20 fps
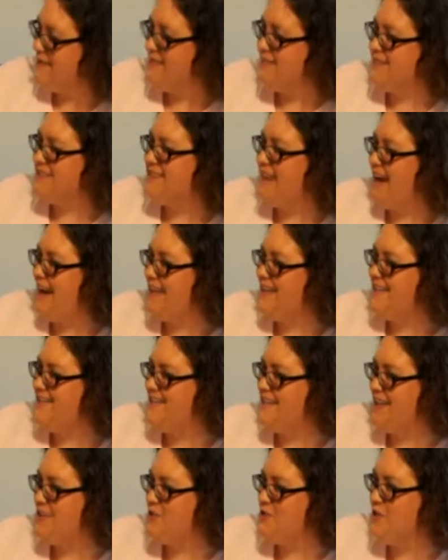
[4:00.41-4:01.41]
that's kind
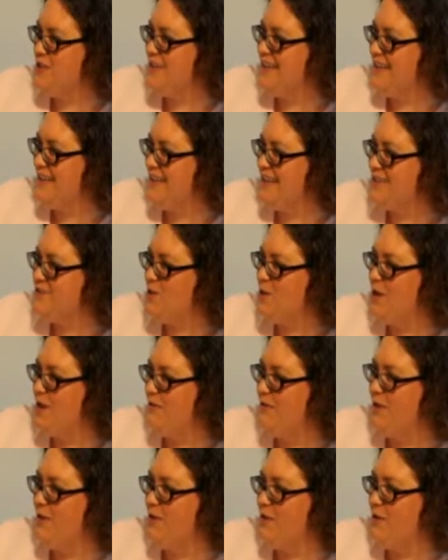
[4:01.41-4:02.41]
of sketchy and has a lot
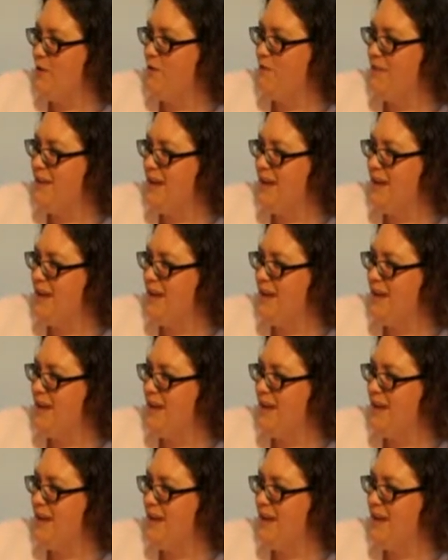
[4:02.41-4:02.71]
of health code